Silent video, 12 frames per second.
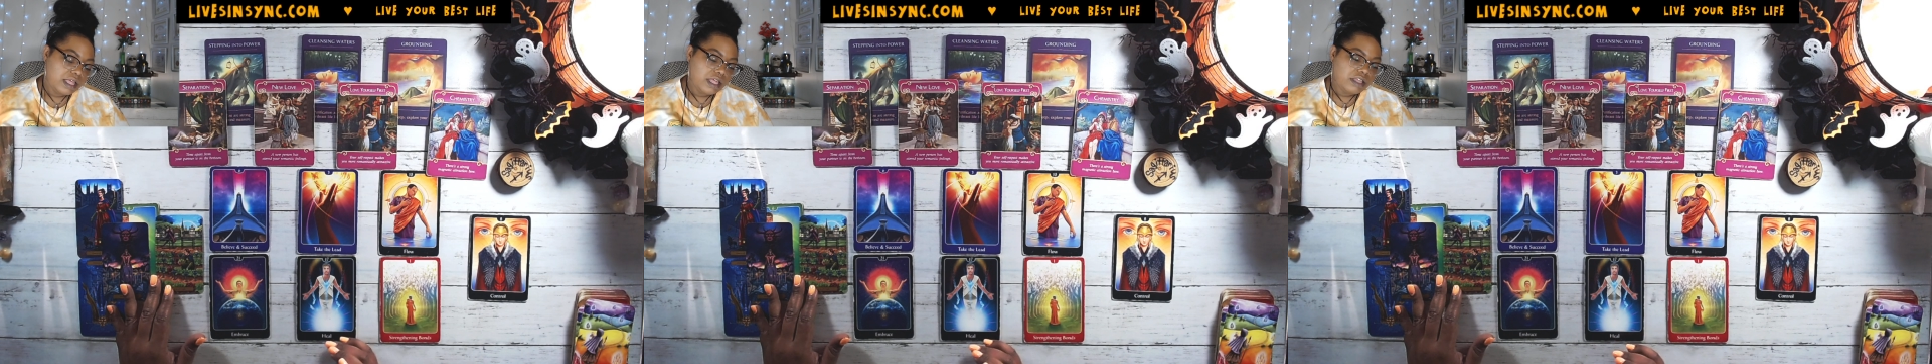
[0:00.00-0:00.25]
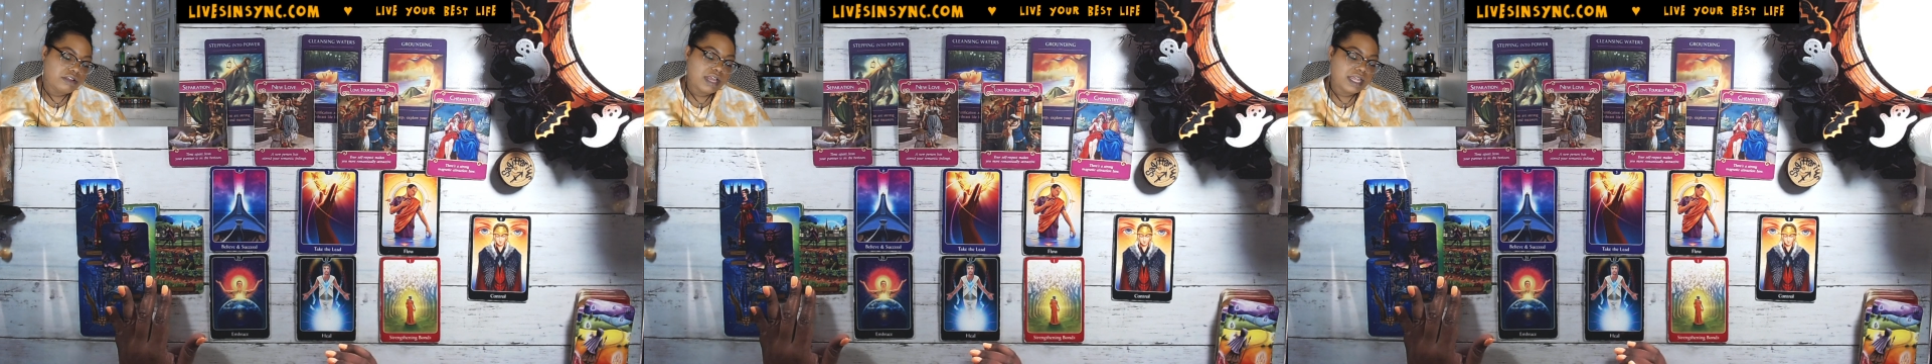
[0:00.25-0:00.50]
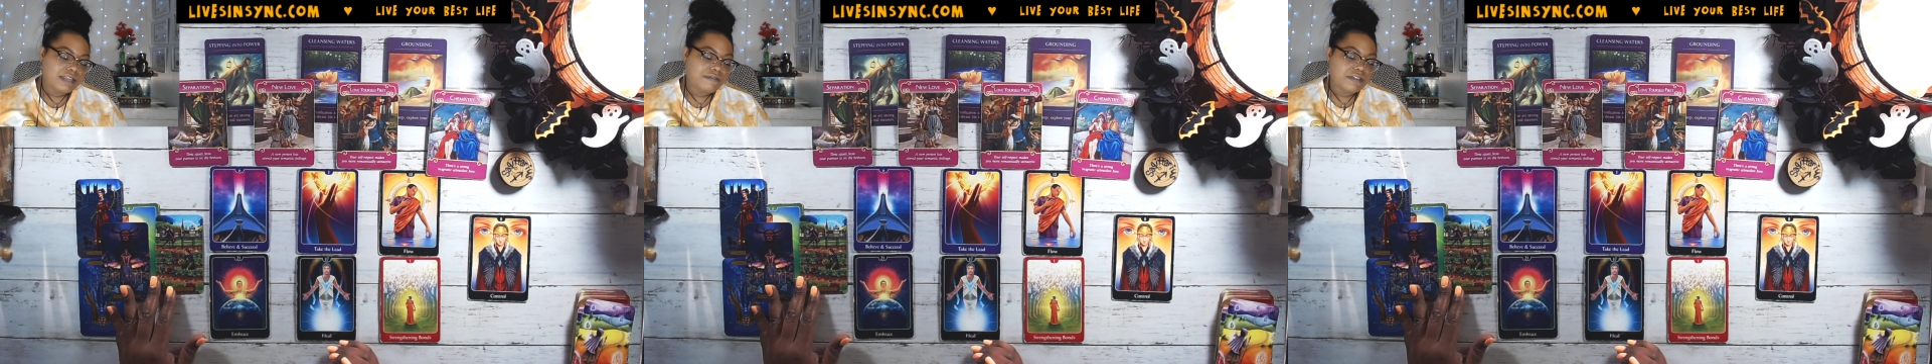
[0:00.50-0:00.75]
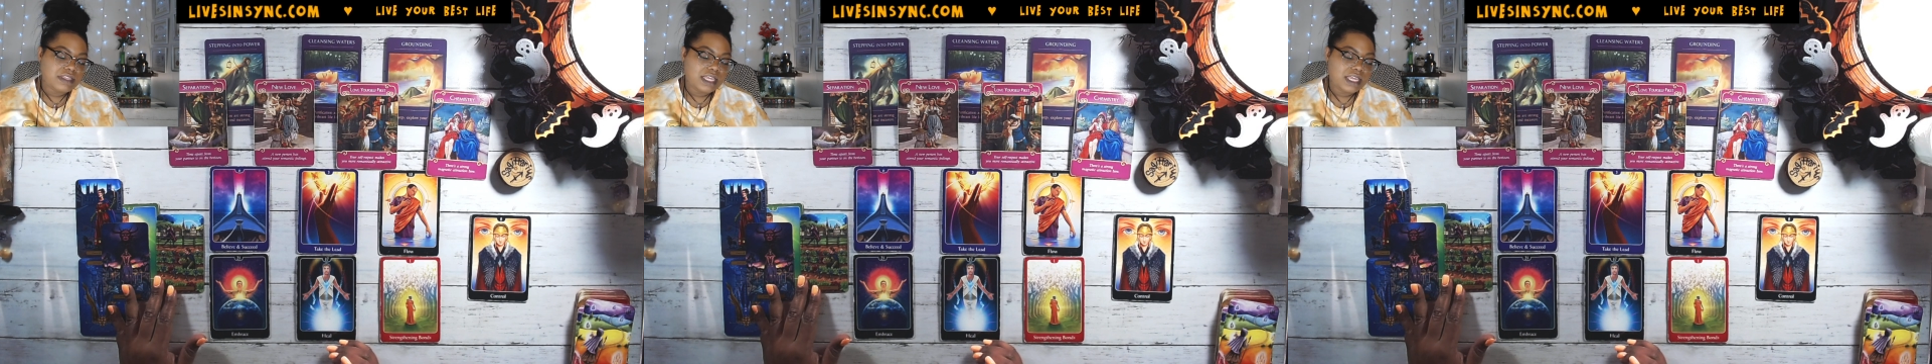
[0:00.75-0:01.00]
You're not
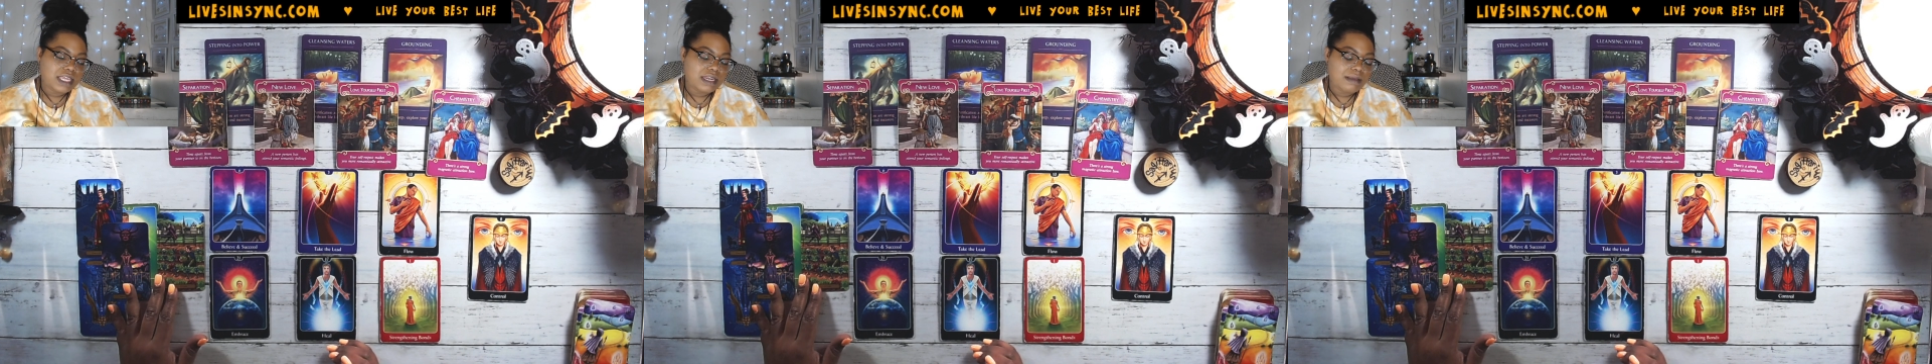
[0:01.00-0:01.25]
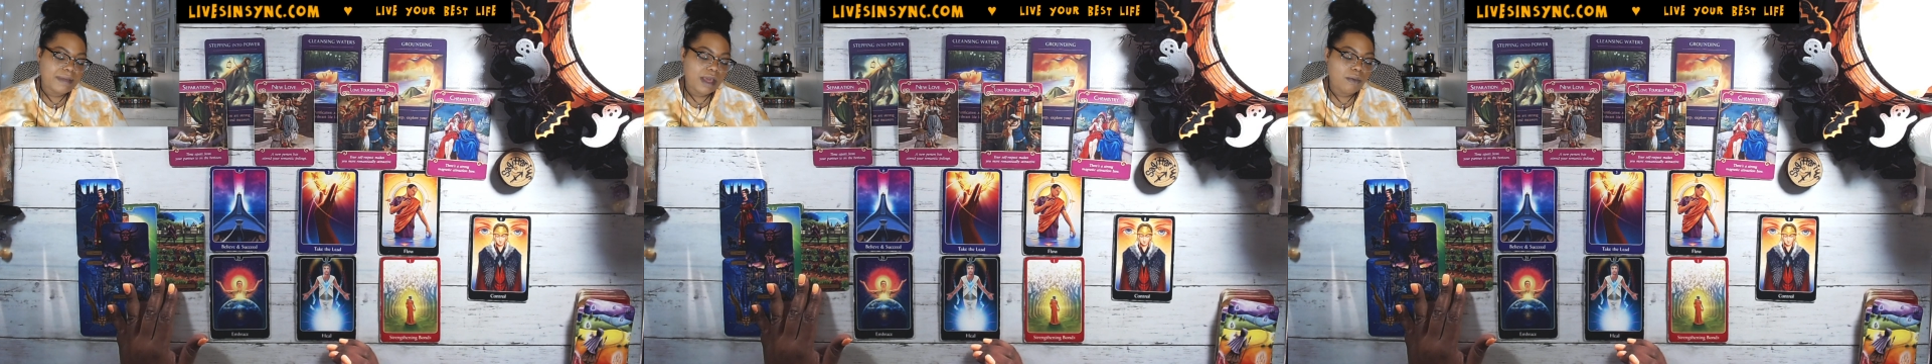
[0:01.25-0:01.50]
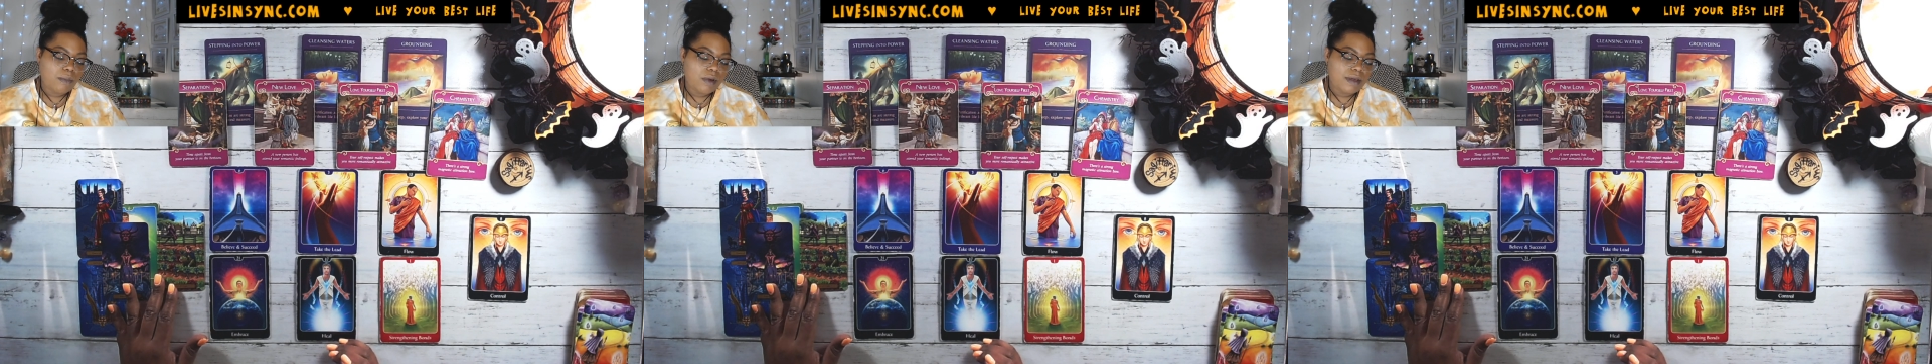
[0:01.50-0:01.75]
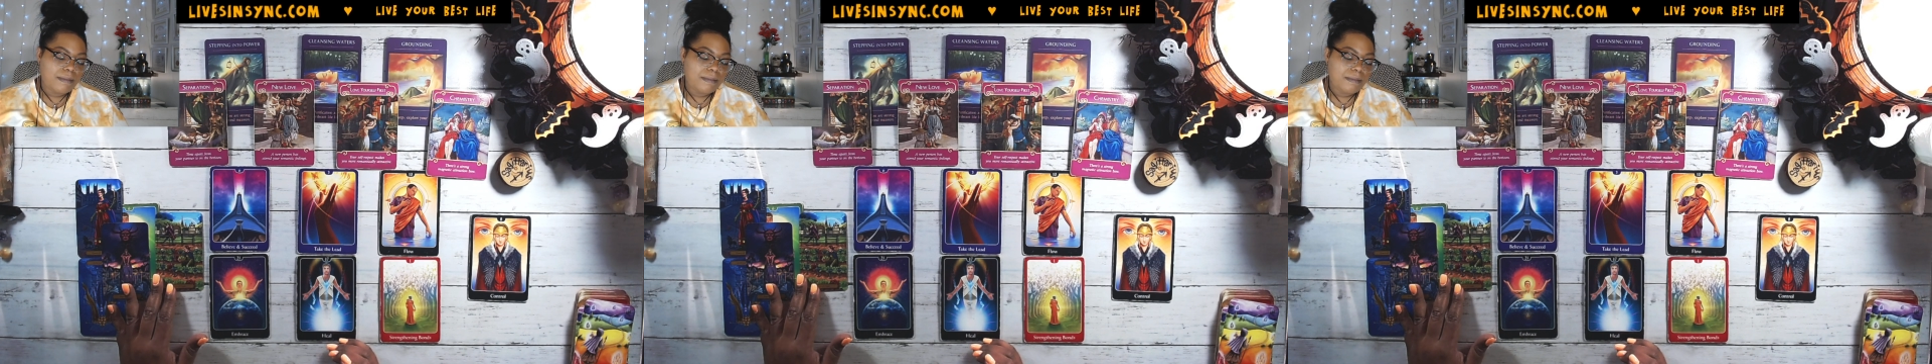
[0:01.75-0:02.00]
even thinking about
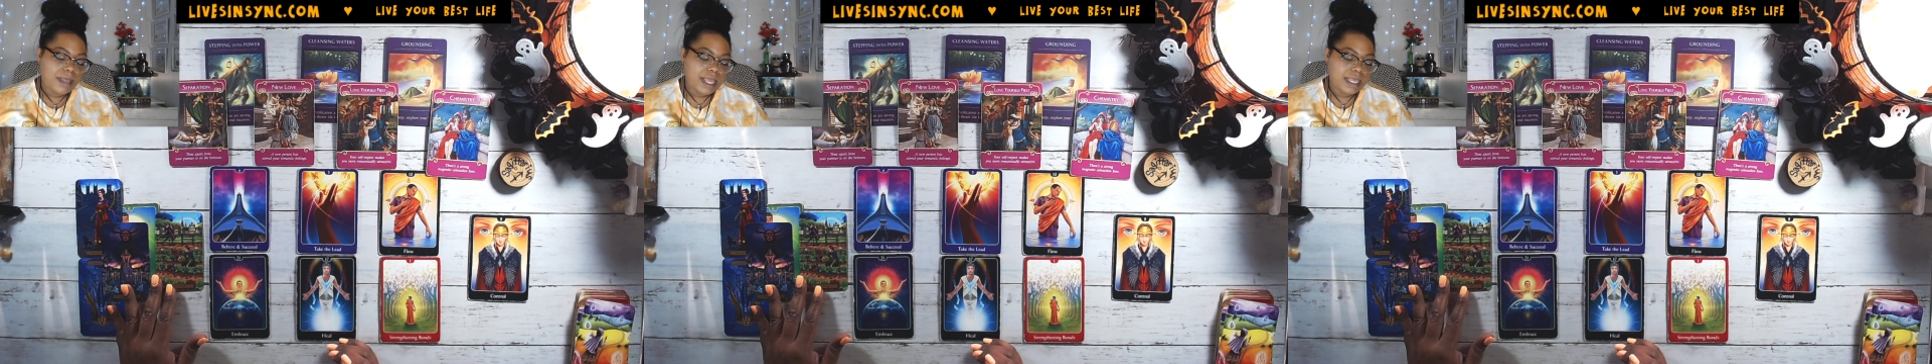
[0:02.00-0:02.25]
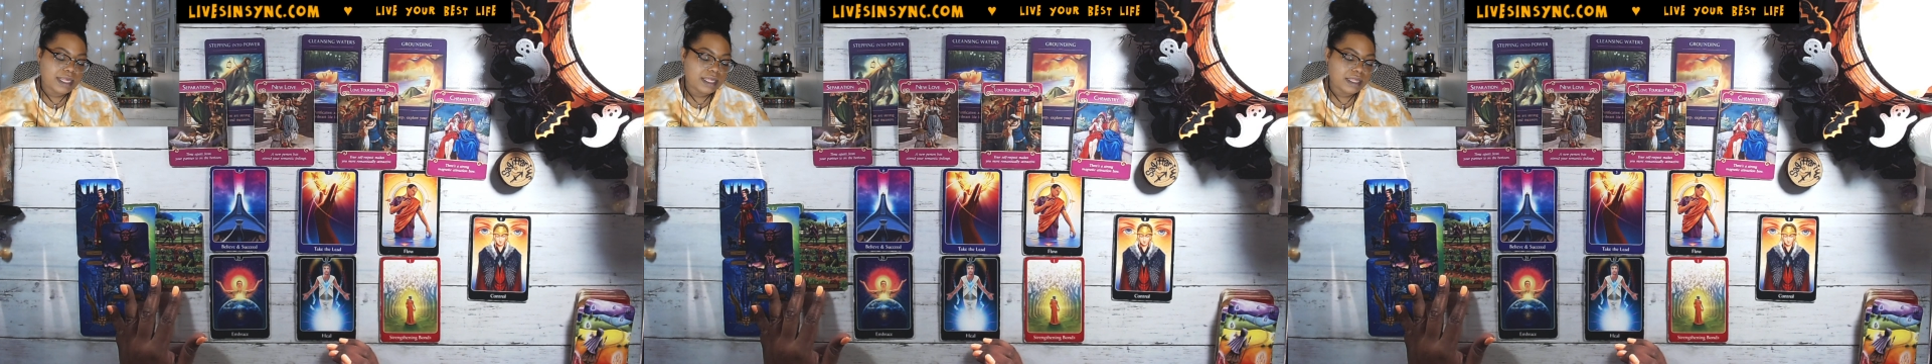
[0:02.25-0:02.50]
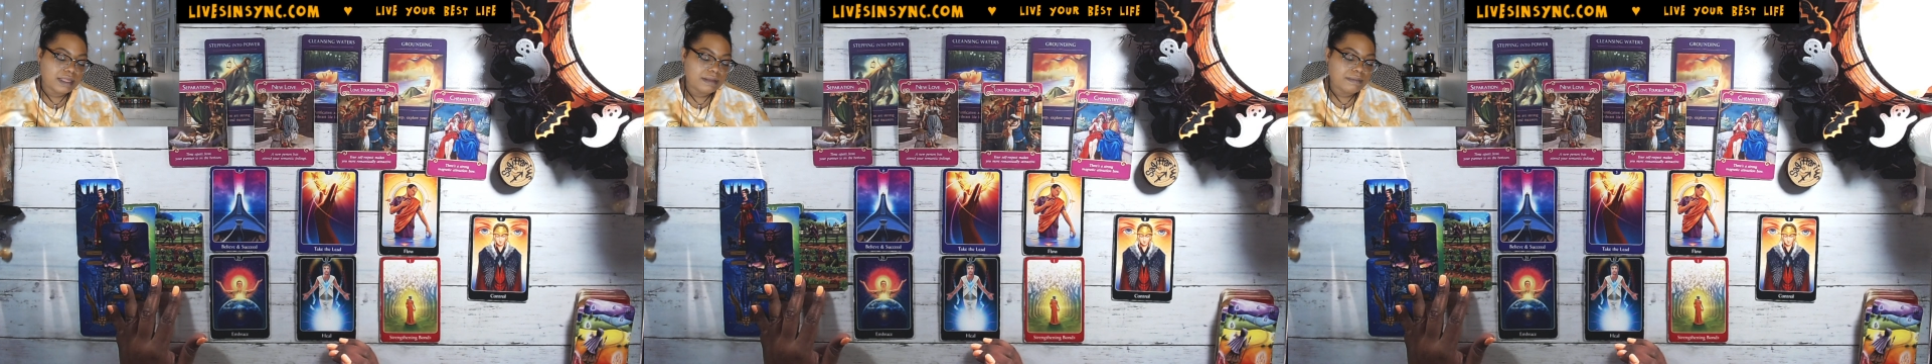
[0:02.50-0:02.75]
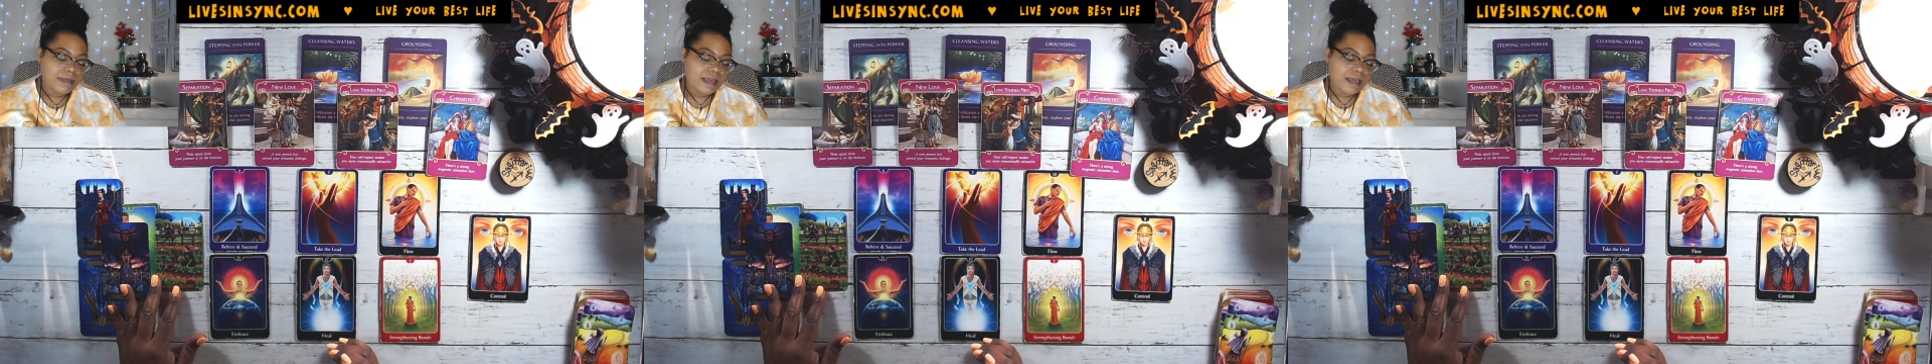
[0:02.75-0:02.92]
what may come.